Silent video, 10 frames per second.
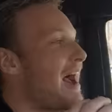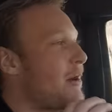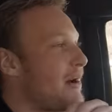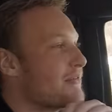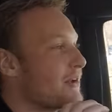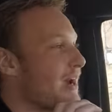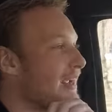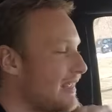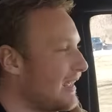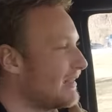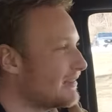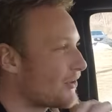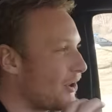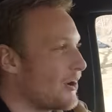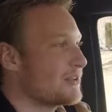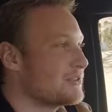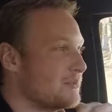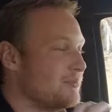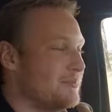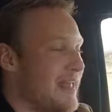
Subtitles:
However, again, there are some